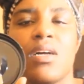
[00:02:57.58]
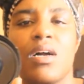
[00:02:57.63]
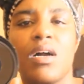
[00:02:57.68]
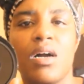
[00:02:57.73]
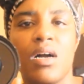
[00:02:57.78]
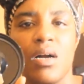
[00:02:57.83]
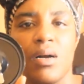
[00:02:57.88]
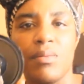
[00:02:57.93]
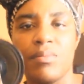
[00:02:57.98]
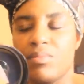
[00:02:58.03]

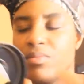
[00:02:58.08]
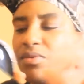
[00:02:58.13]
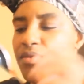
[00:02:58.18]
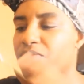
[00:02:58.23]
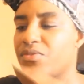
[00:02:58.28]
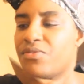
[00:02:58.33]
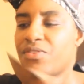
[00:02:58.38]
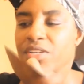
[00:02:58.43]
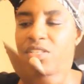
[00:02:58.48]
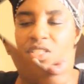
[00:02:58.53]
like I'm
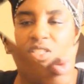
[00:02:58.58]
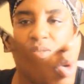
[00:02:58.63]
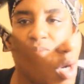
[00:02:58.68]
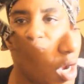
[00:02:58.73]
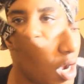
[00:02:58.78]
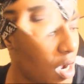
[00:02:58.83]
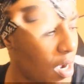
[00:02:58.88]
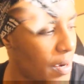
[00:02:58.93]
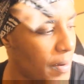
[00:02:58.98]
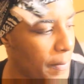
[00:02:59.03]
trying to do
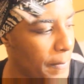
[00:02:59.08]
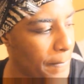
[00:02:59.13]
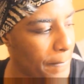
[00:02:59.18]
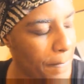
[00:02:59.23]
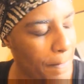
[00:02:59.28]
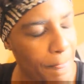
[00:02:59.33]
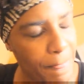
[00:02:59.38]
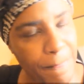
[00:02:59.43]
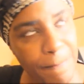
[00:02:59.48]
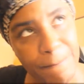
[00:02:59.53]
vegetables and
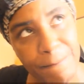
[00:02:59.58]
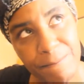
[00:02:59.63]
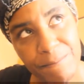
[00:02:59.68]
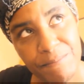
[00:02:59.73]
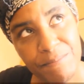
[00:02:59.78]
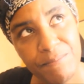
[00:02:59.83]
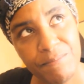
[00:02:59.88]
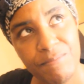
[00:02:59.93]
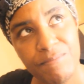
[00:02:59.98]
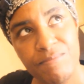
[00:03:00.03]
stuff.
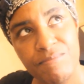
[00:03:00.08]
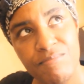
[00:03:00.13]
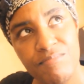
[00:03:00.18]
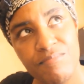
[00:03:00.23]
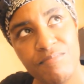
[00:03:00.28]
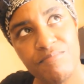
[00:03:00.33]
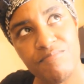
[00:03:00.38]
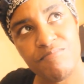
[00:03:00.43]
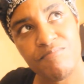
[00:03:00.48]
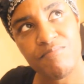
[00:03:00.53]

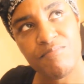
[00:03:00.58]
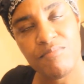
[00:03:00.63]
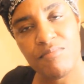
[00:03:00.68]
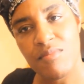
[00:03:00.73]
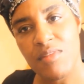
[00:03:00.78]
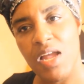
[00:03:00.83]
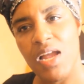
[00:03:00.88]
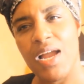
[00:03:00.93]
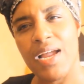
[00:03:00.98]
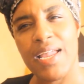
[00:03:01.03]

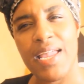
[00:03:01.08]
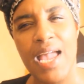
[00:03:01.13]
A